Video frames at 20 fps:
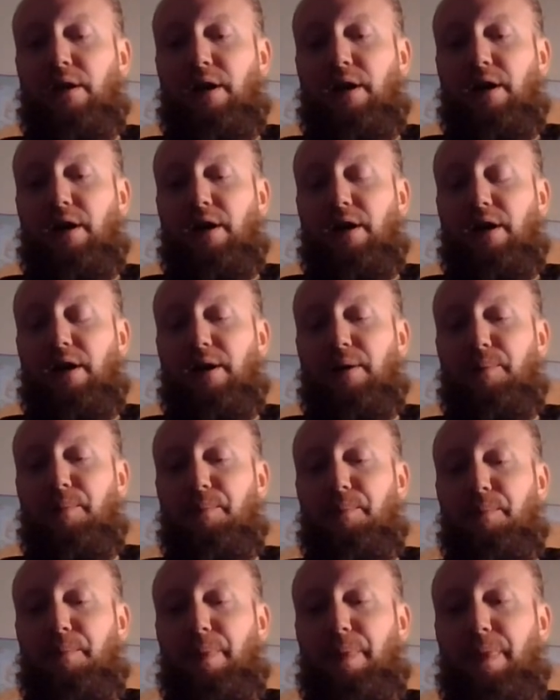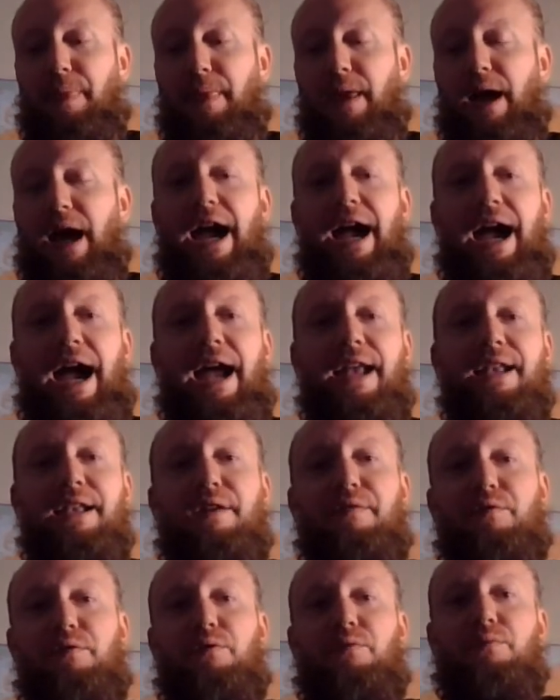um, I
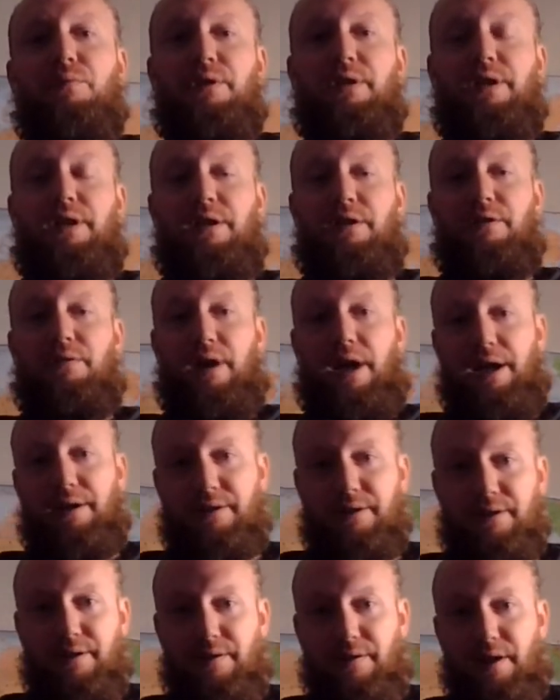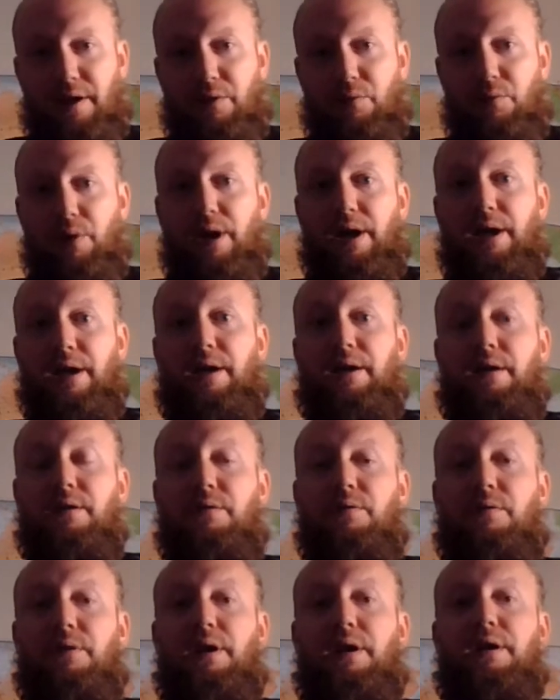never really interacted in that way,
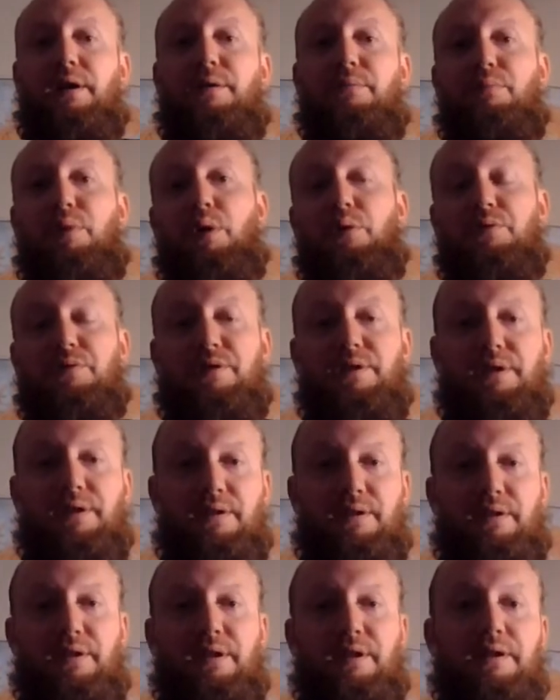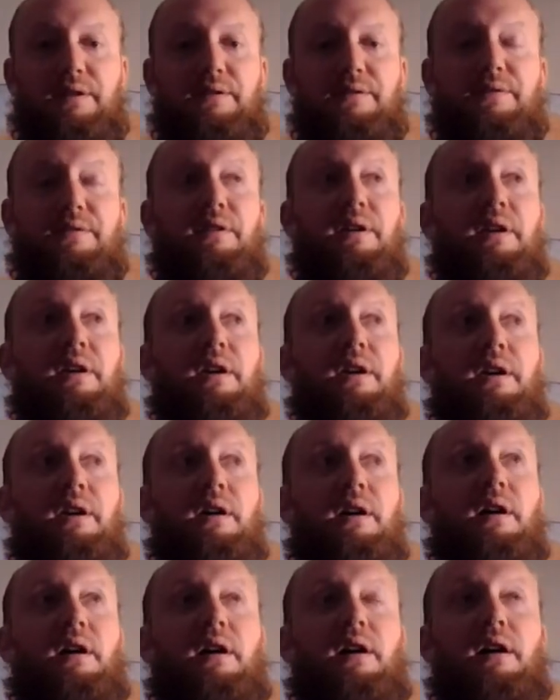okay, and posting things.
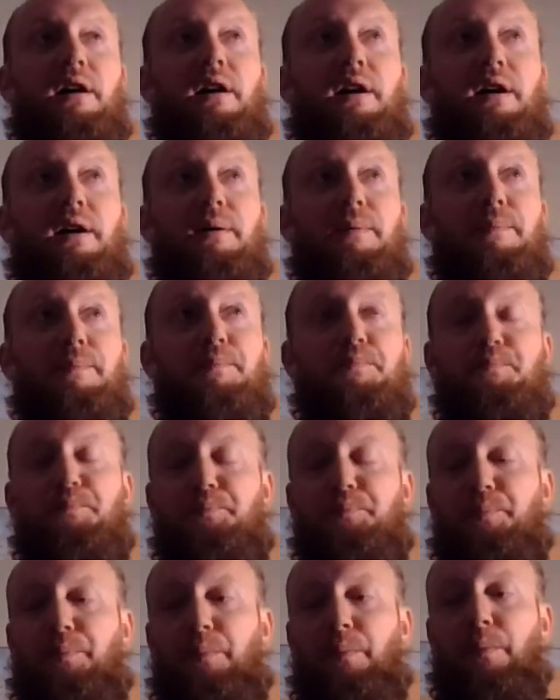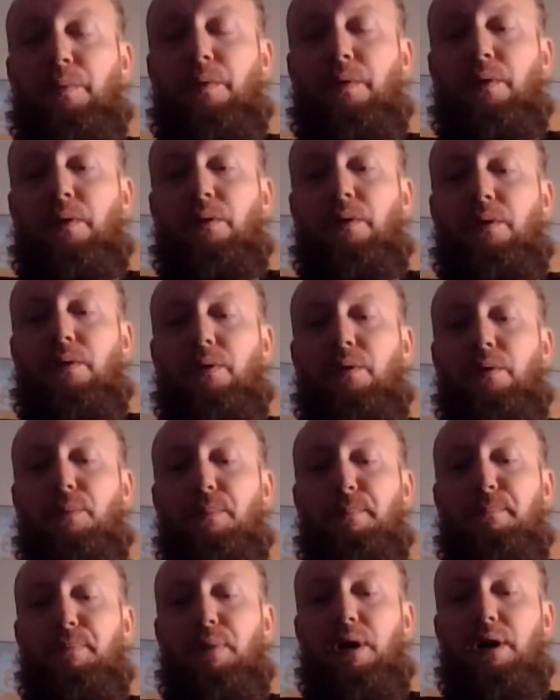Um,
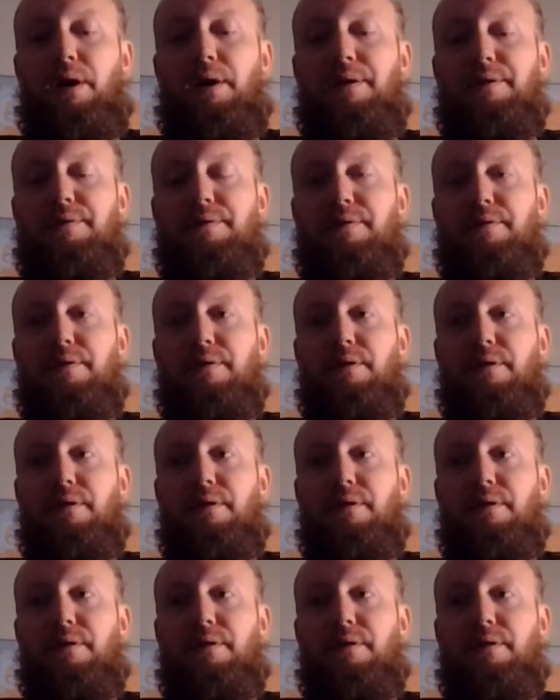but